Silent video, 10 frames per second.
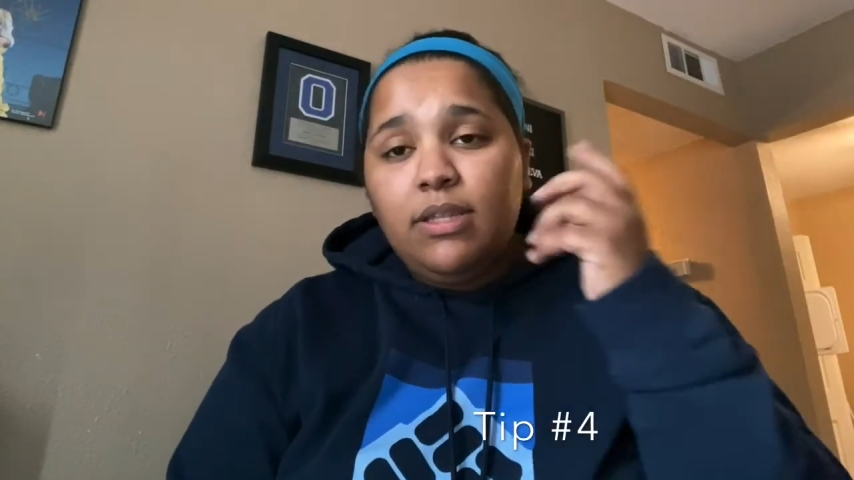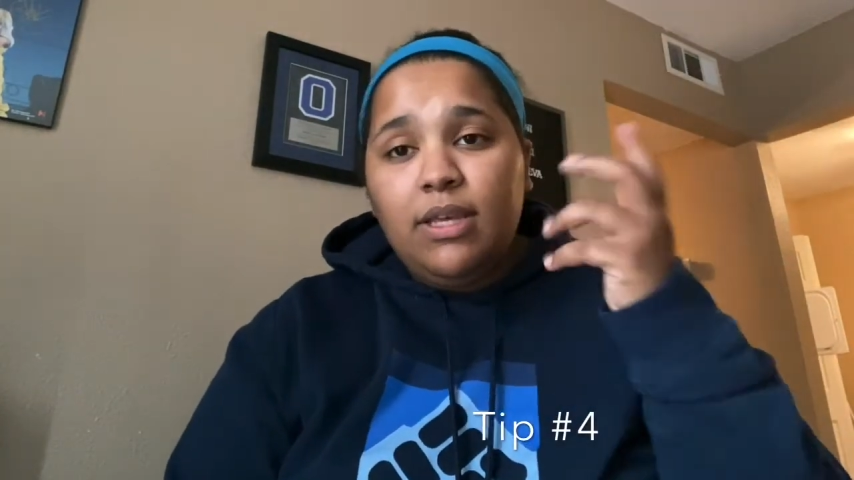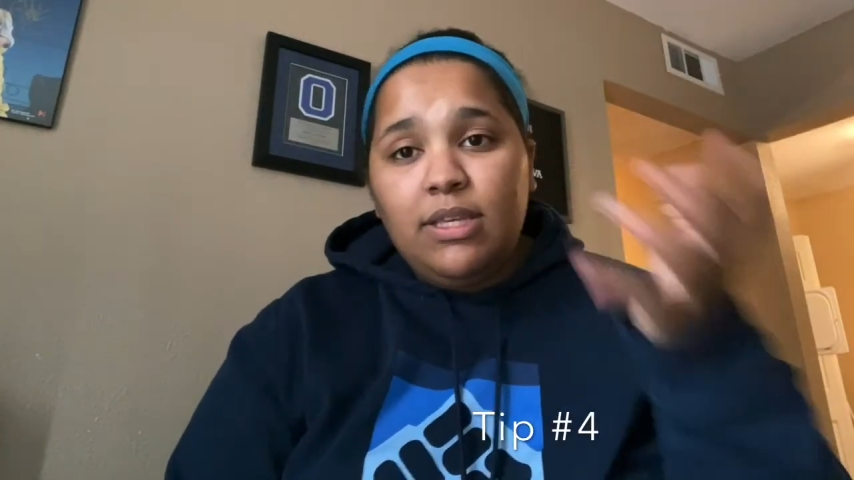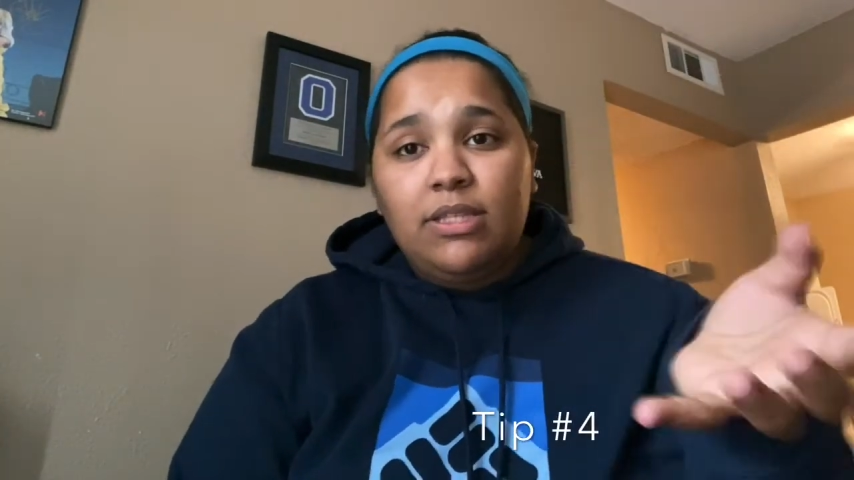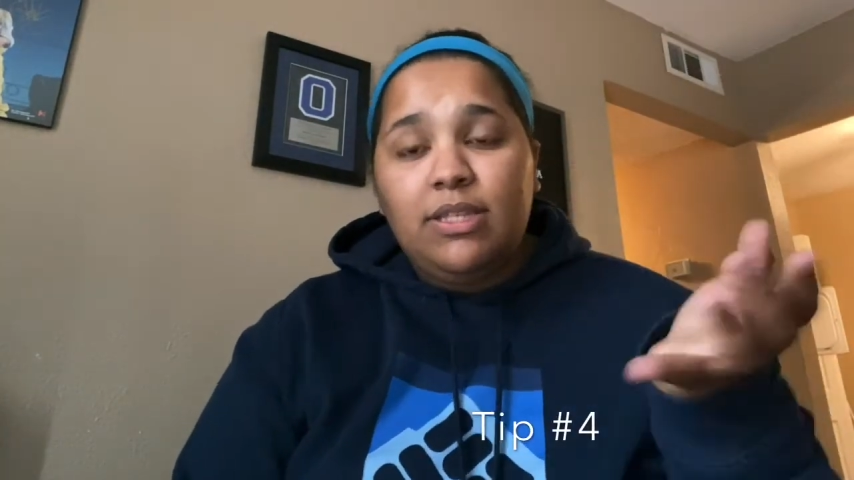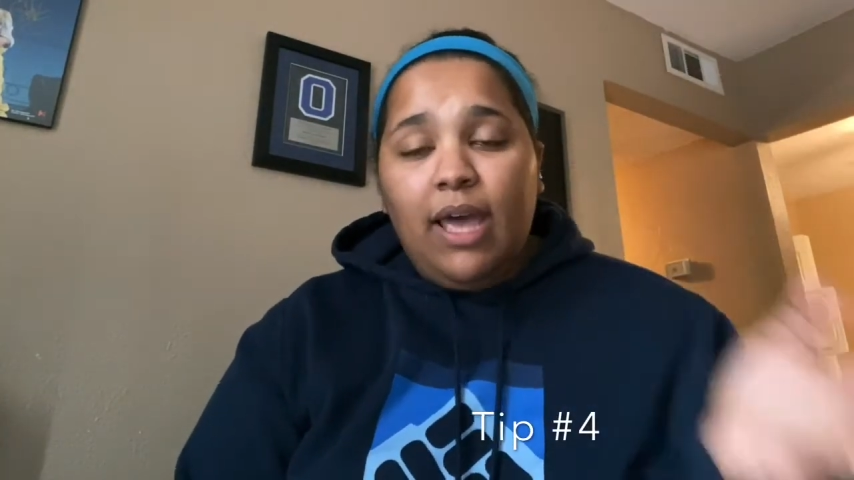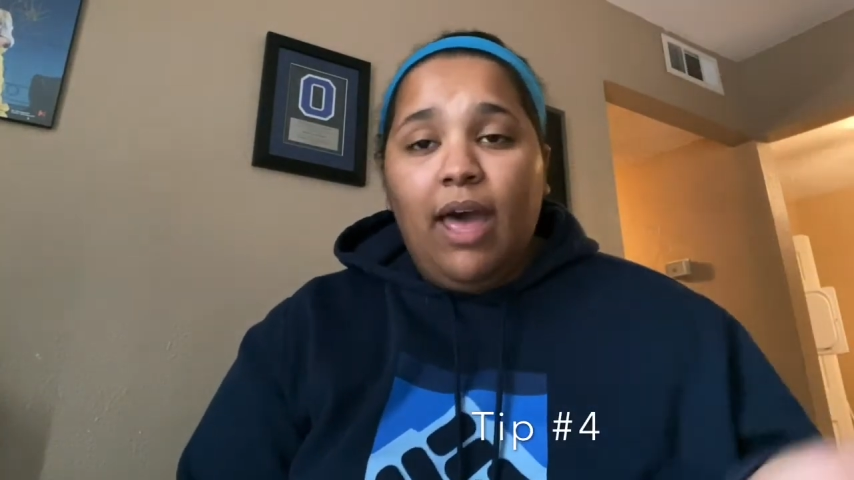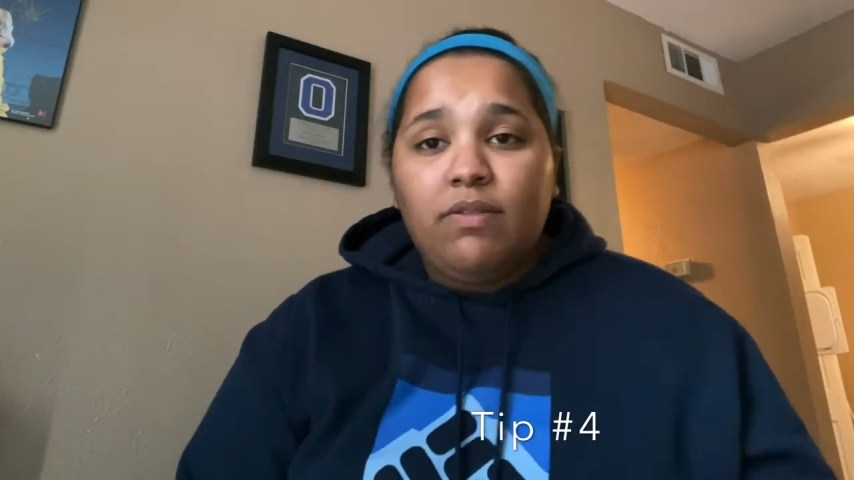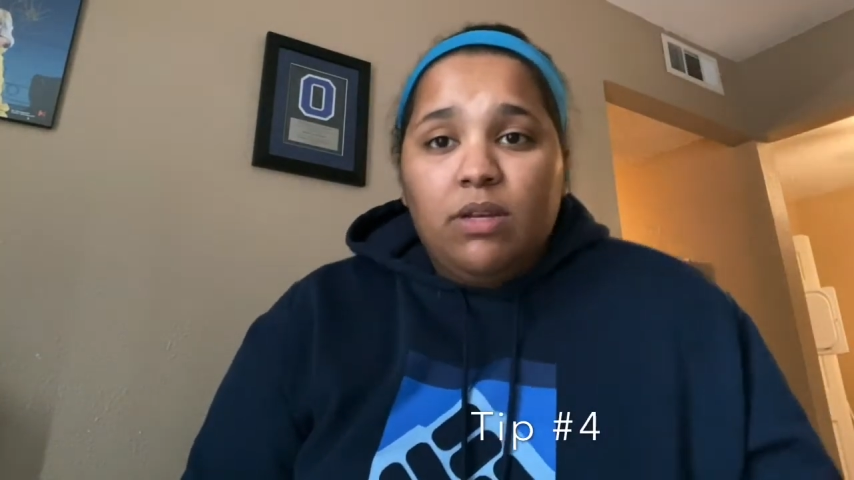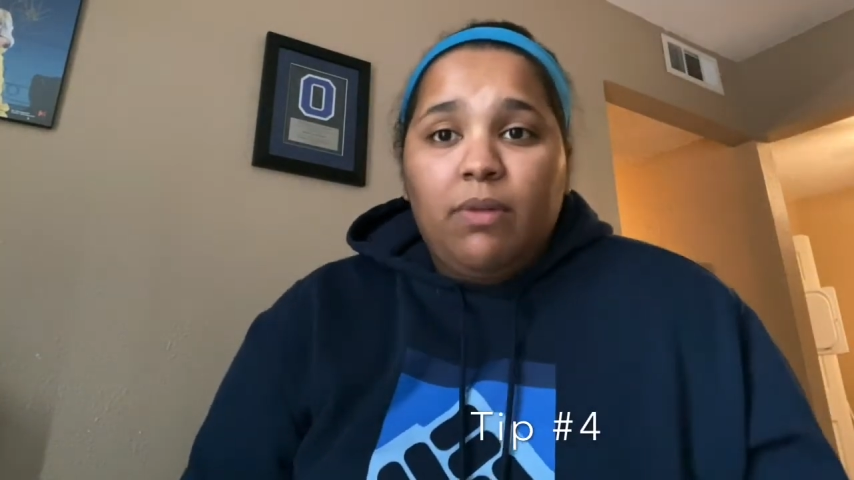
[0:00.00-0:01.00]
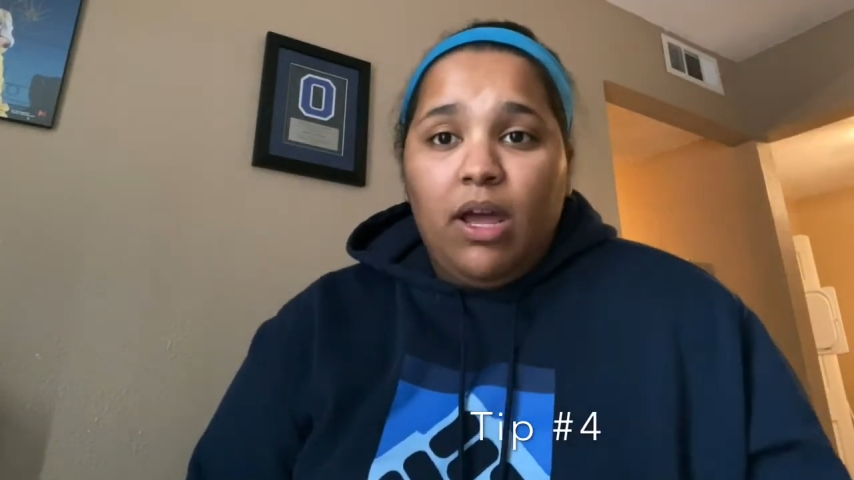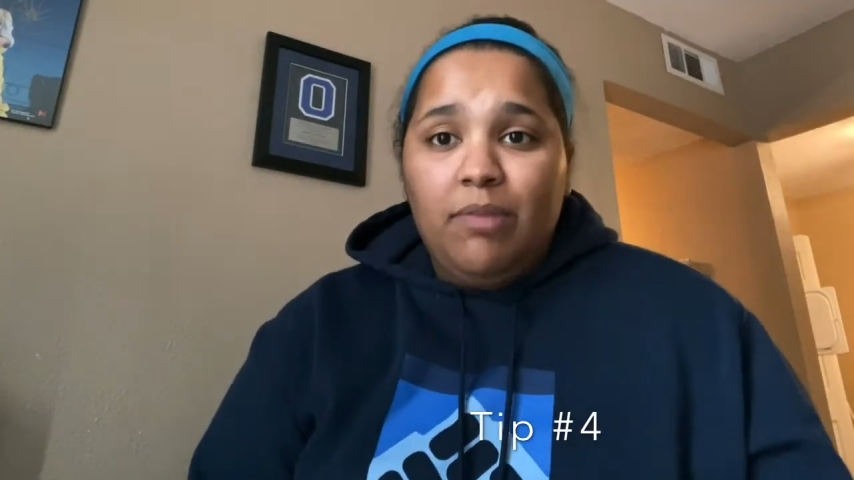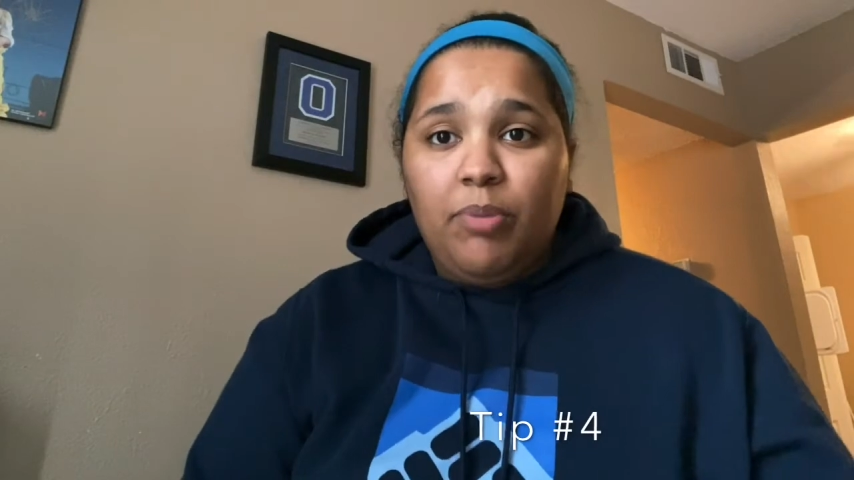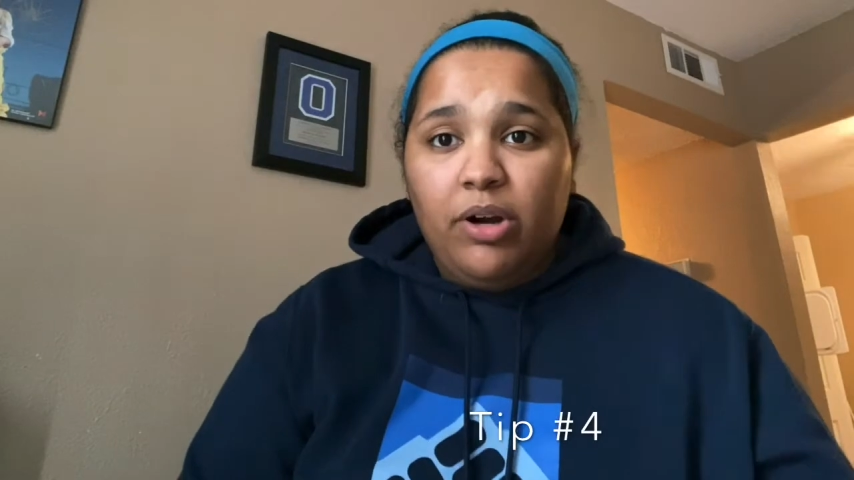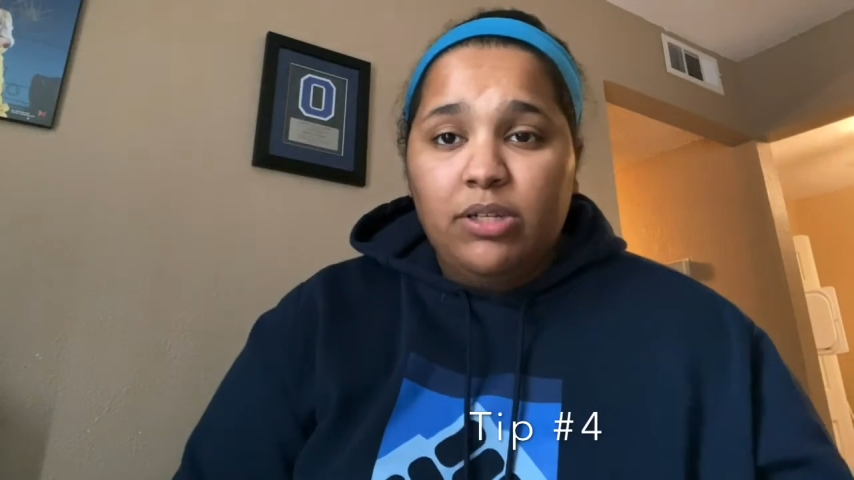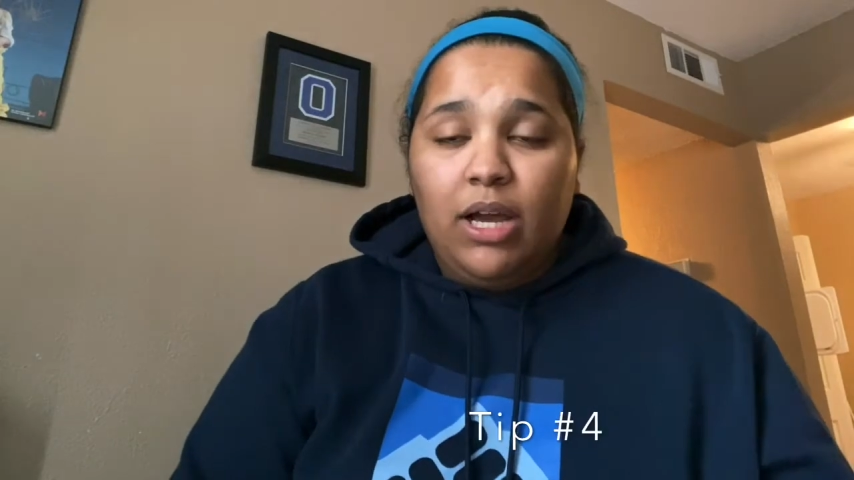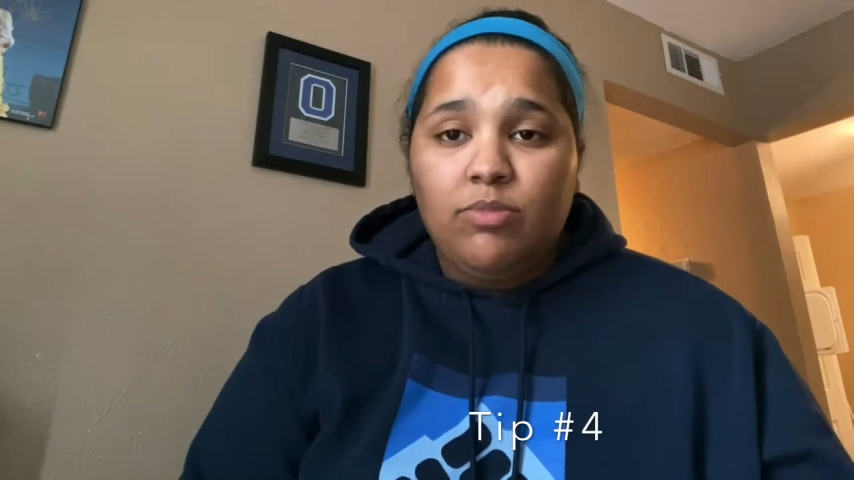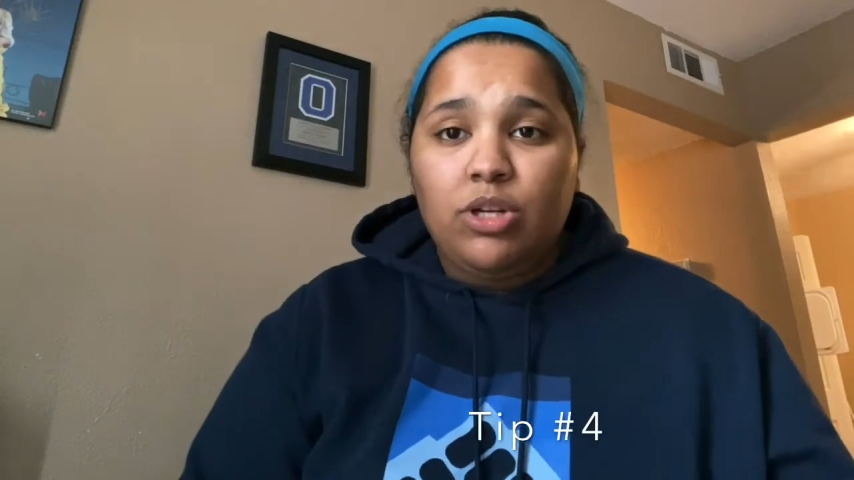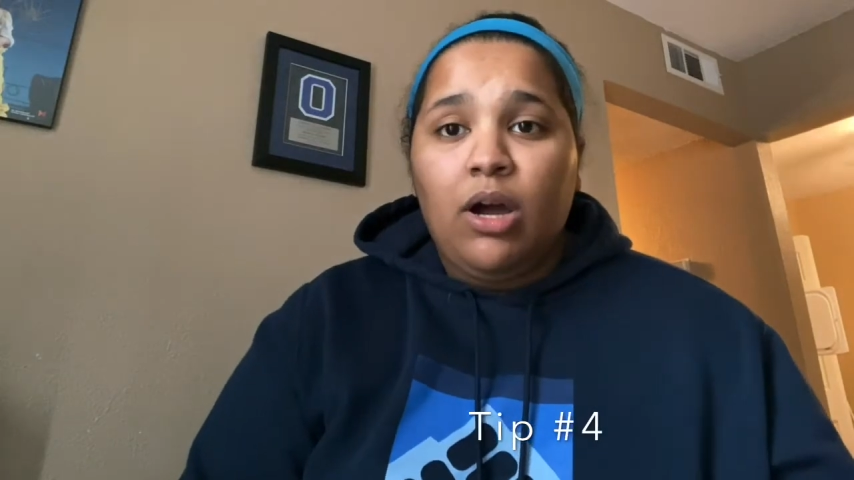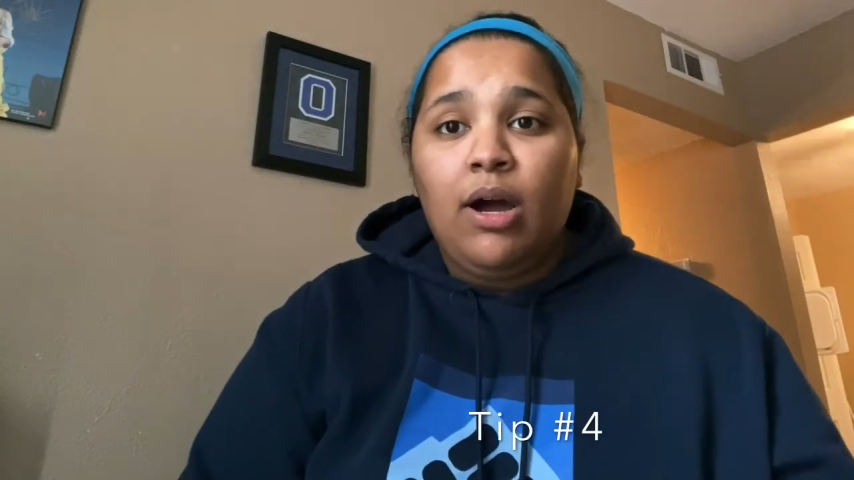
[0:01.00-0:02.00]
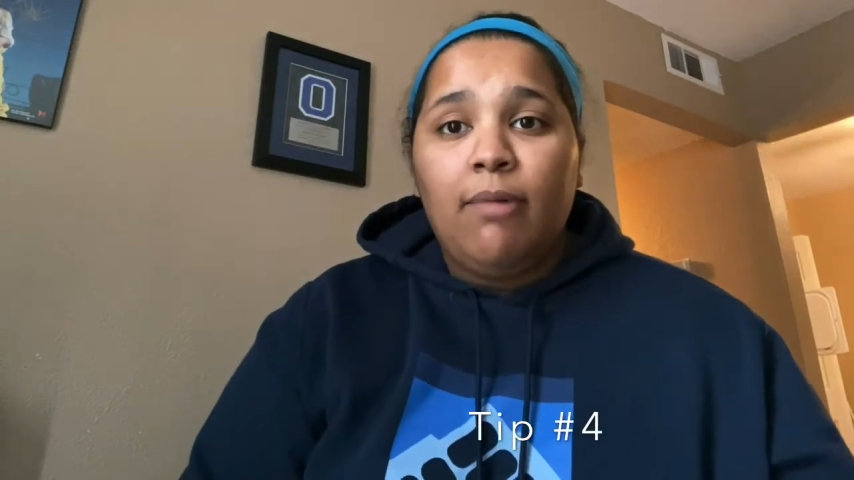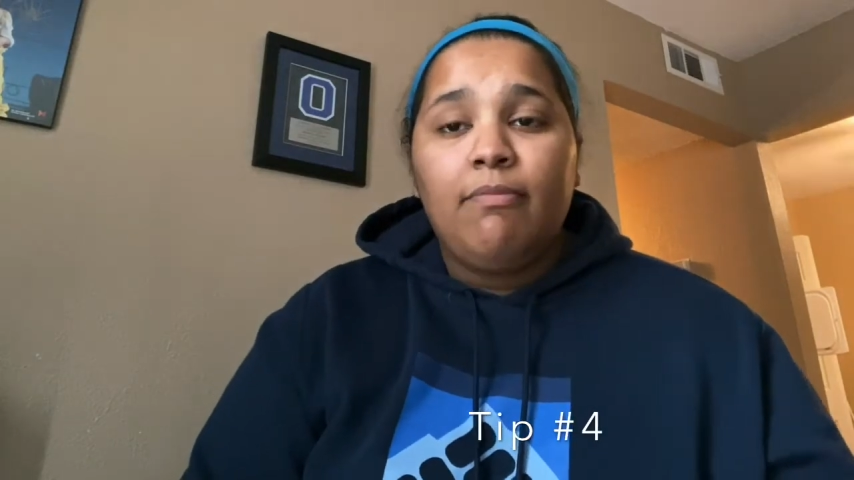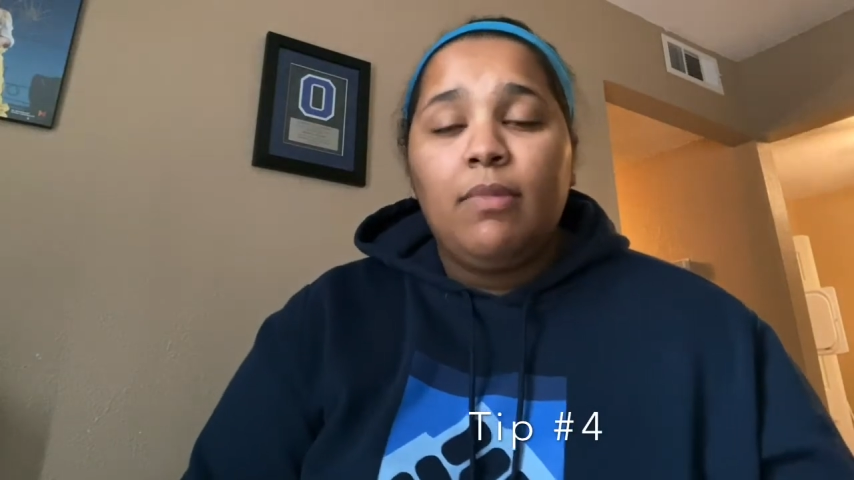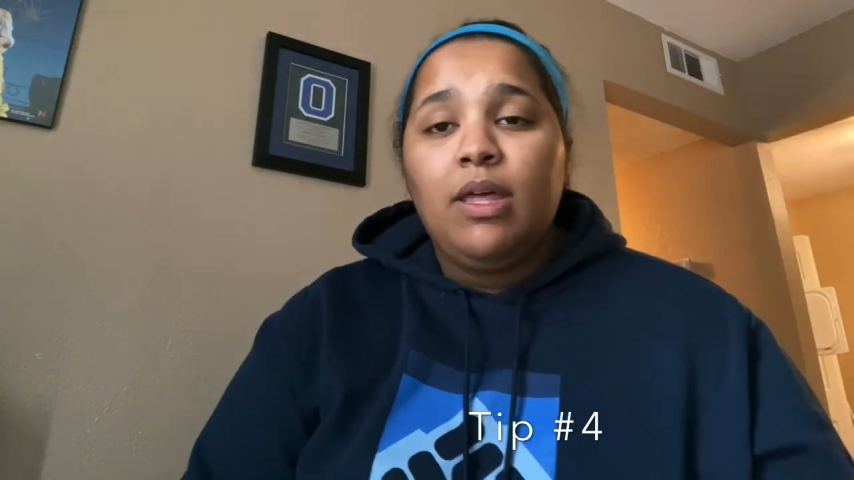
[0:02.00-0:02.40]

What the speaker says: is to have some kind of part-time job.